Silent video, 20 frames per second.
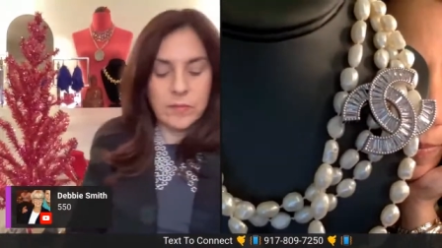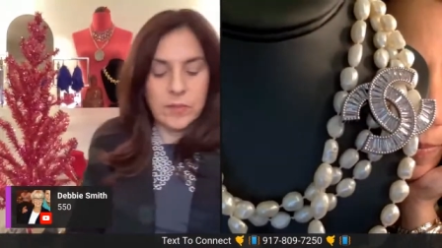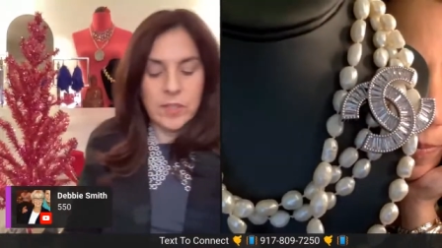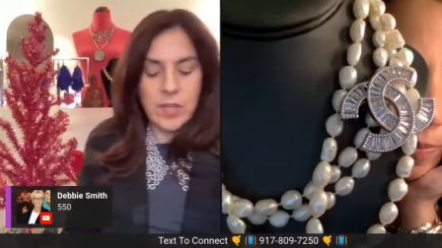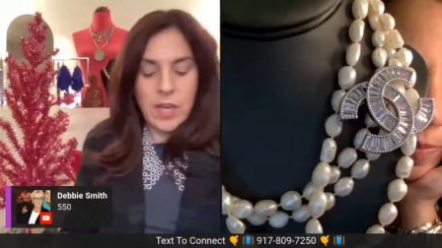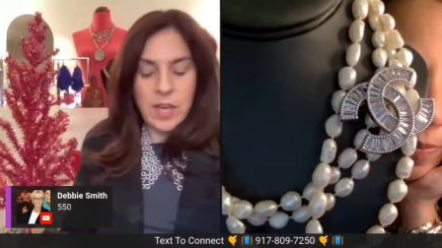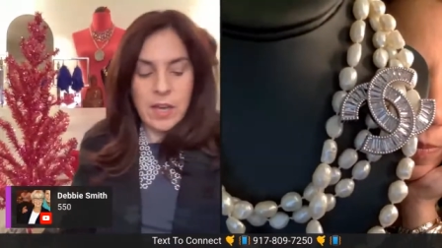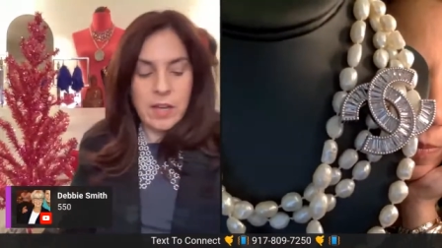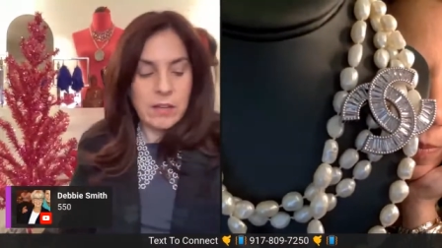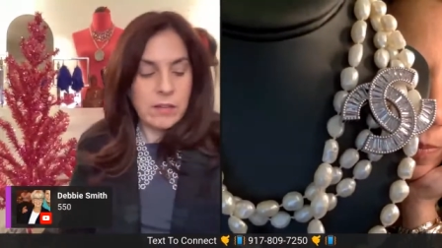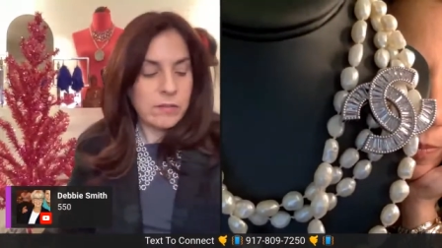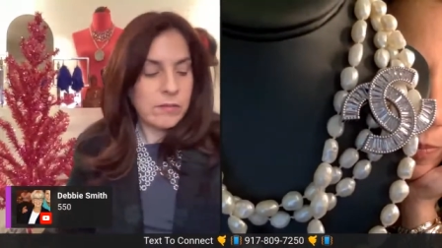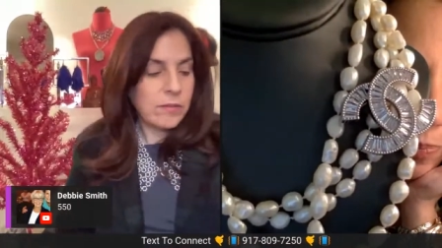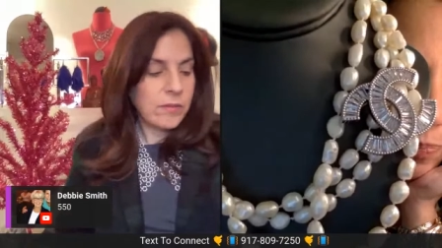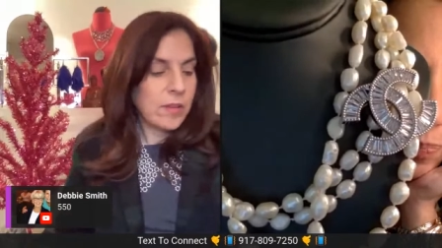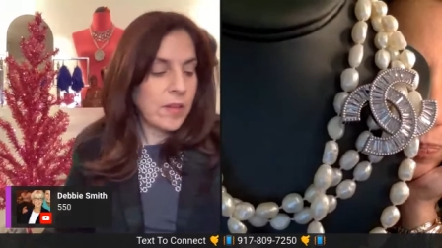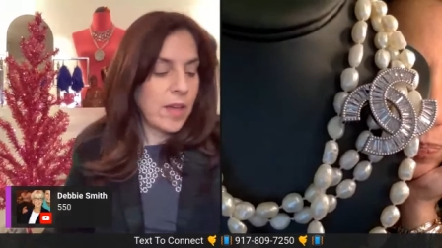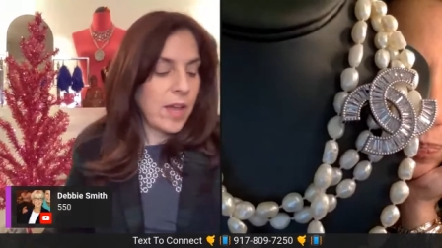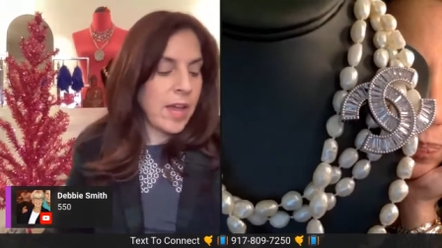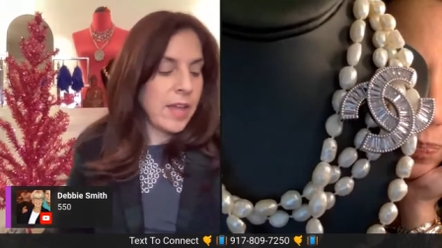Yeah,
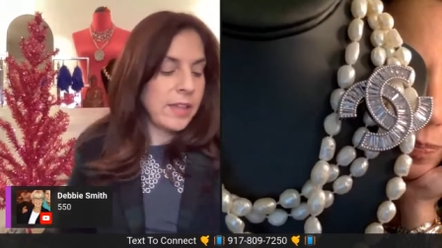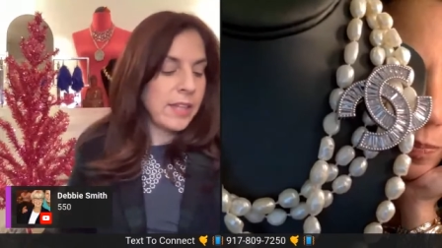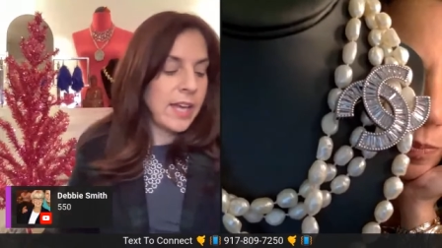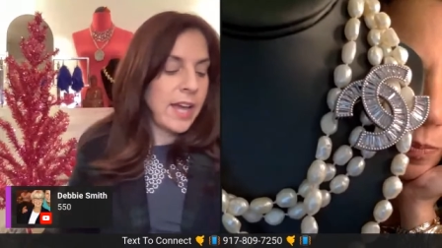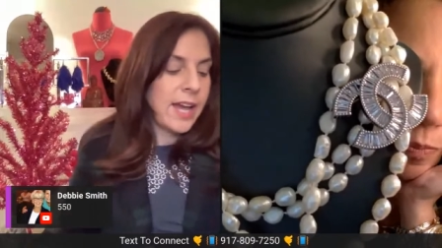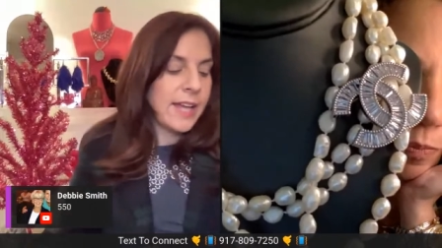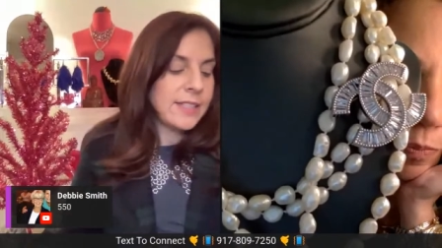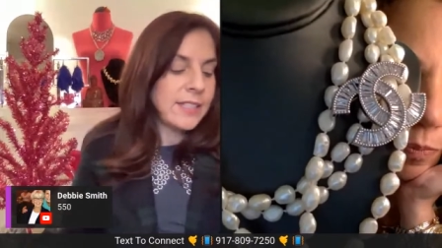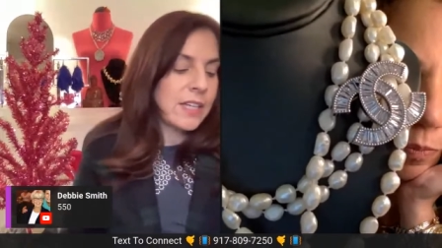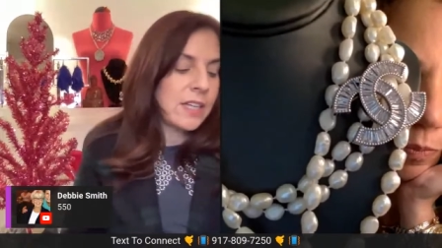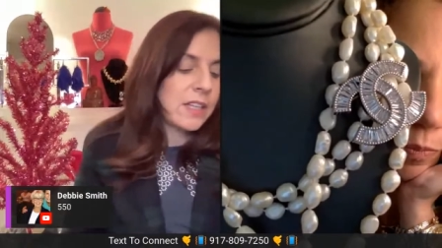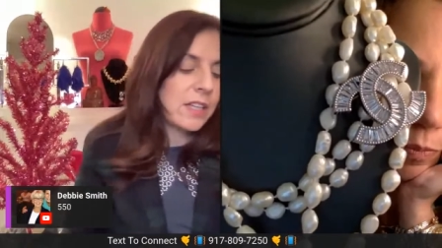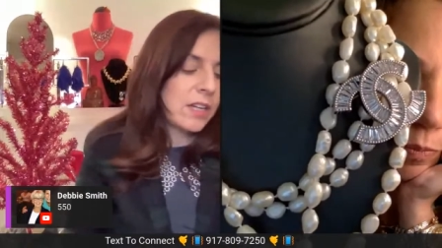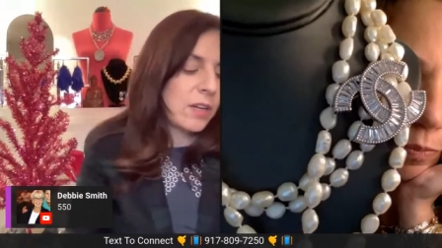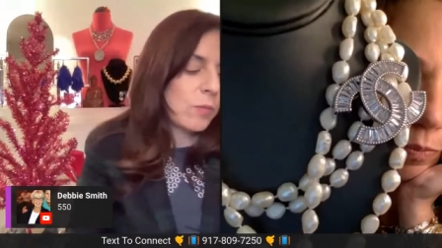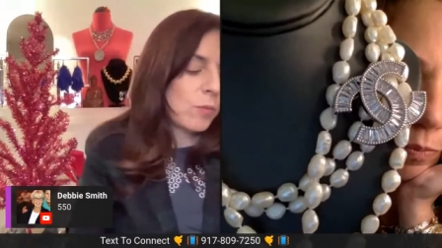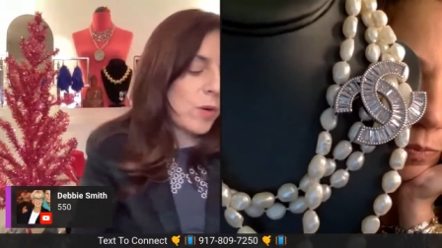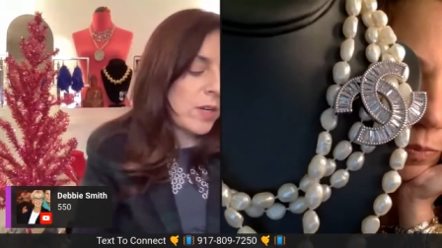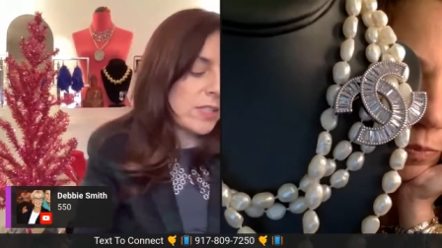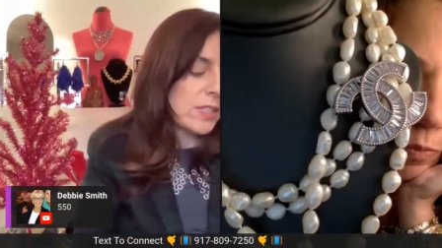and the idea that
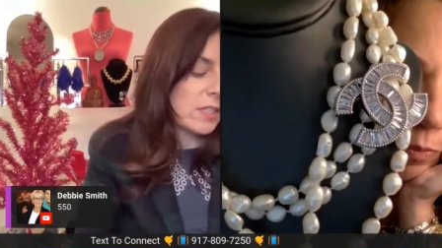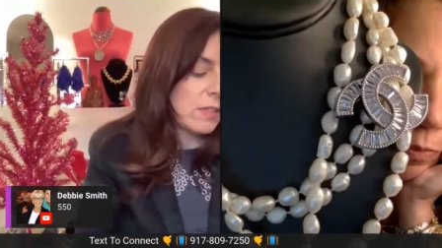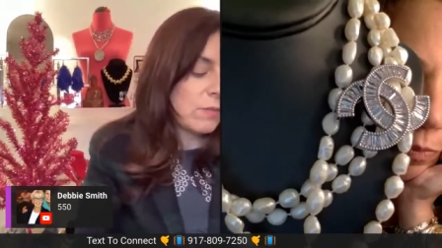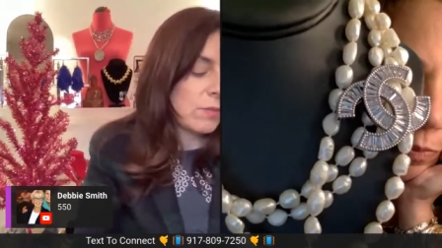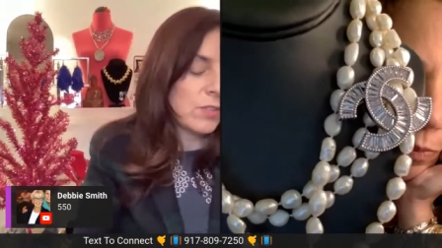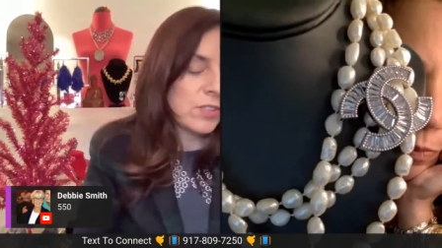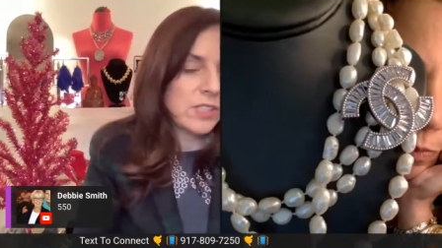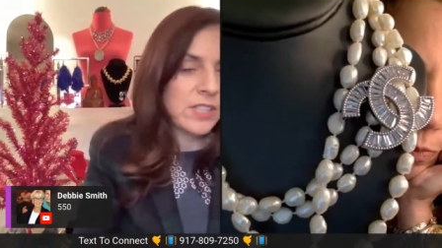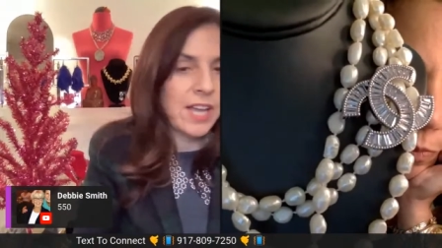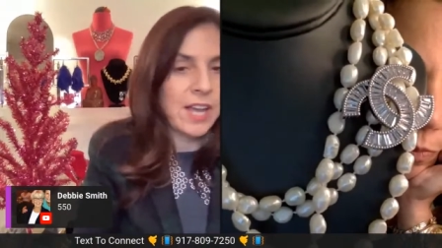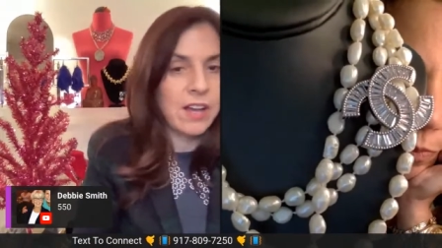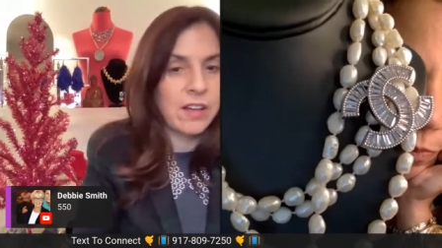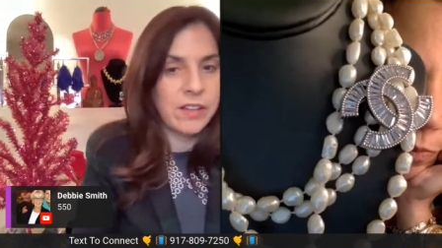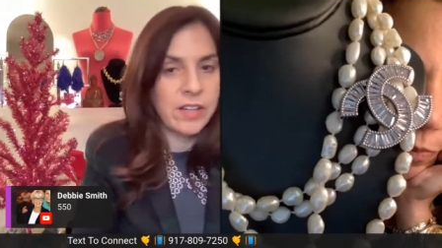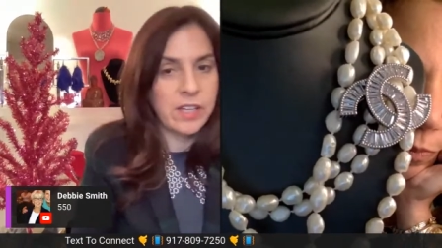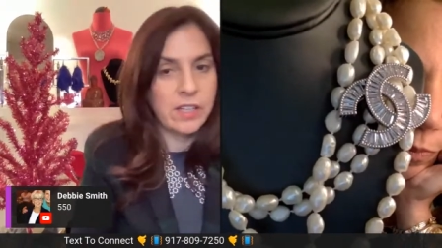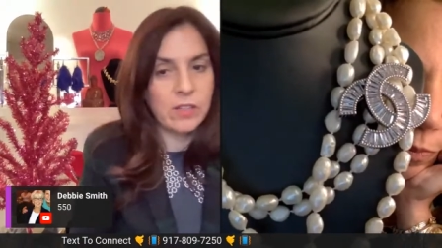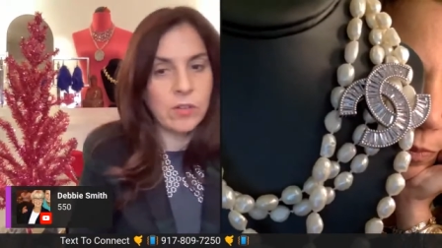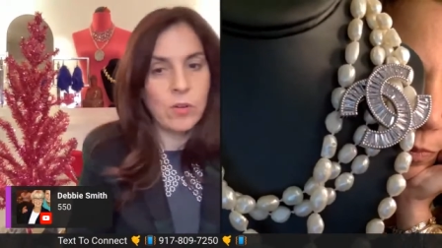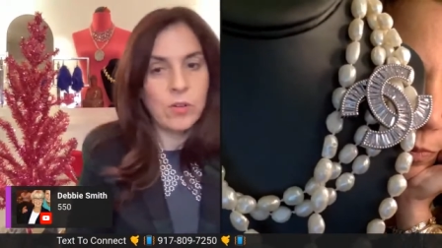it wasn't for sale,
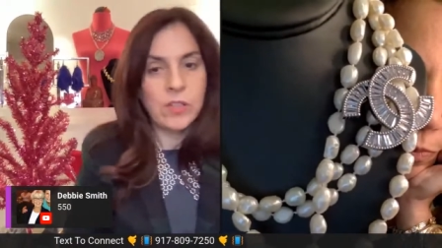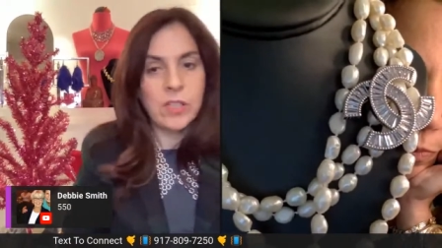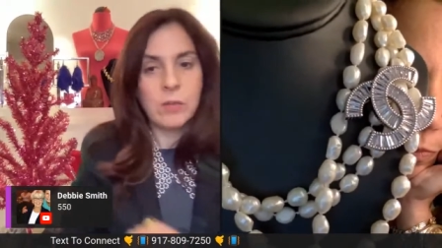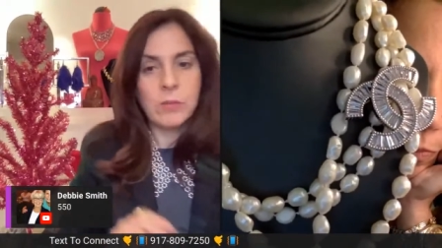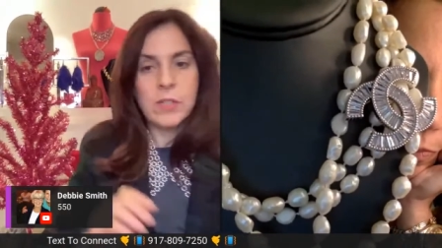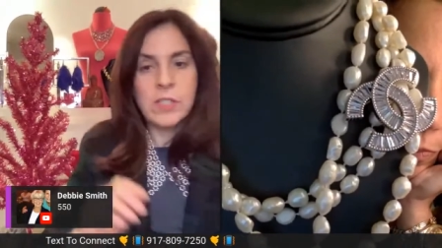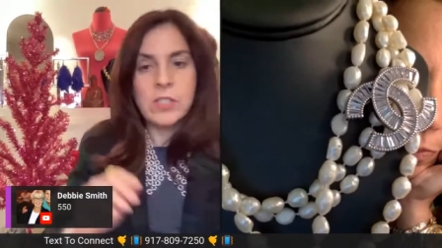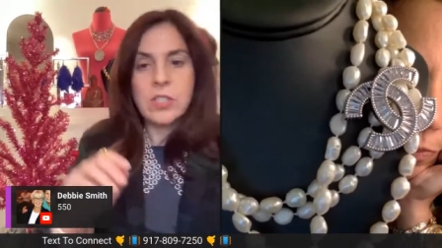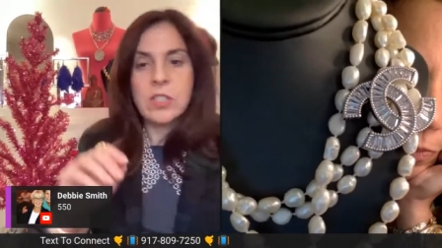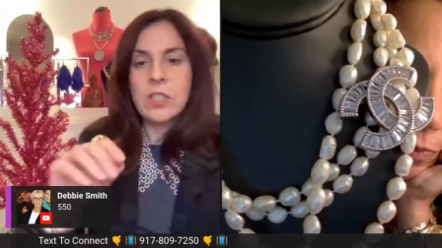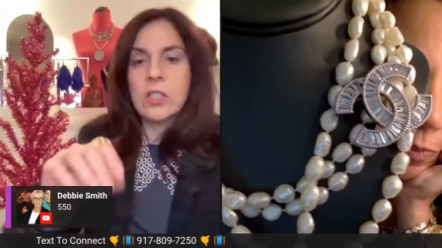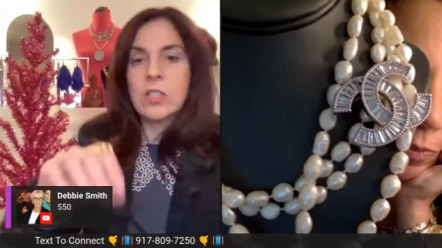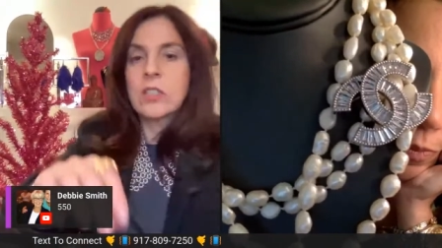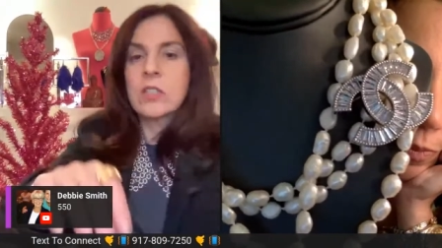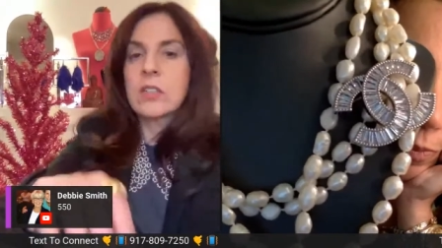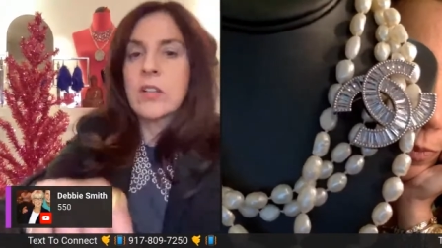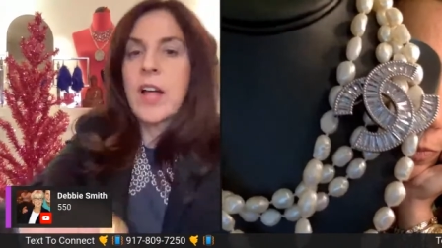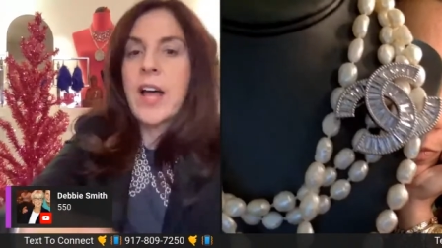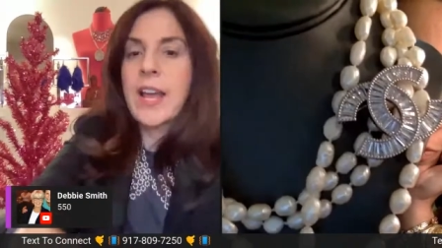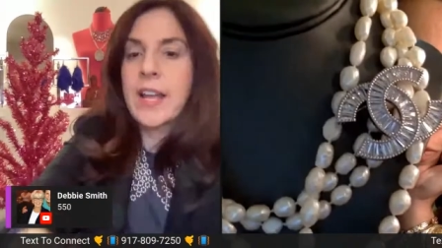that it only went to the
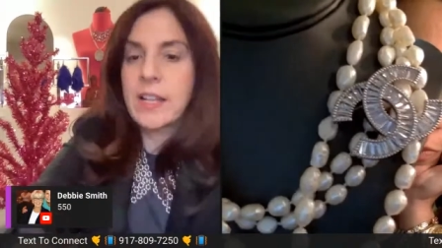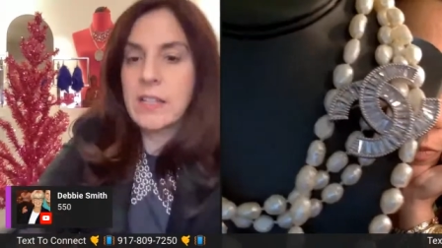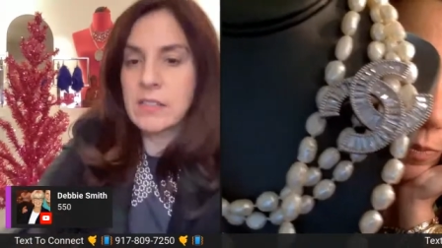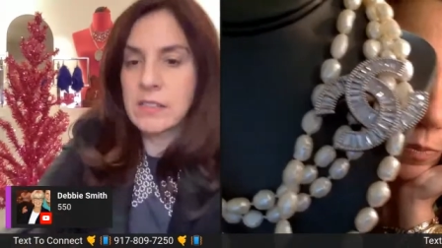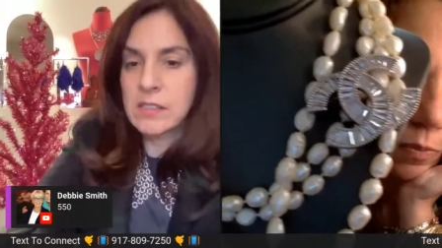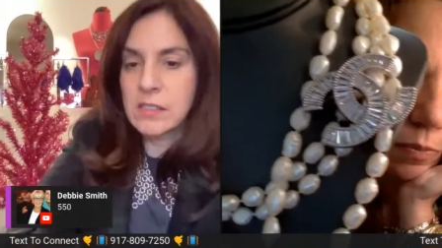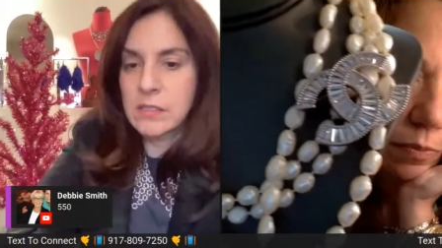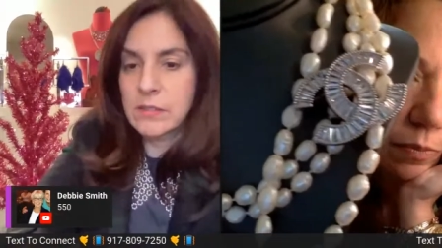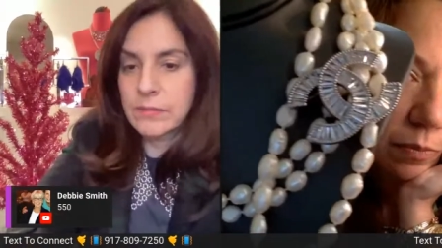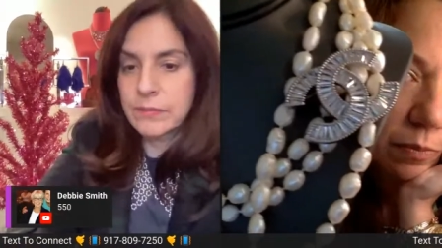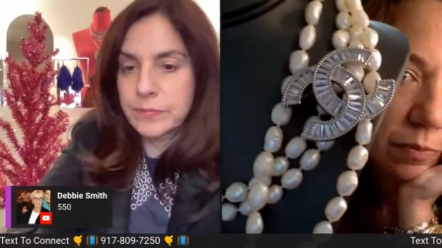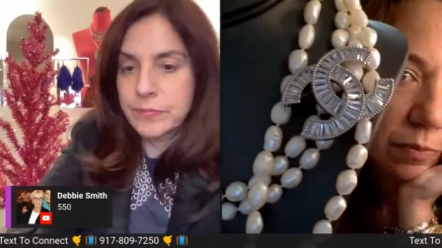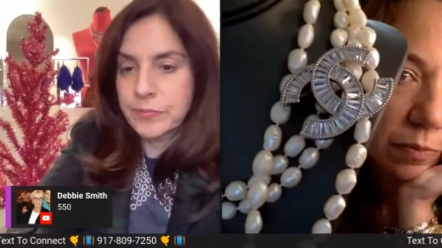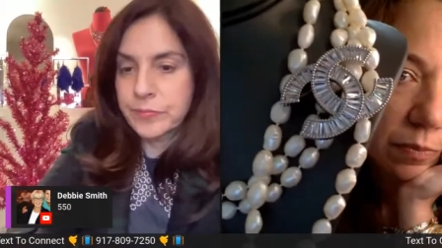good clients,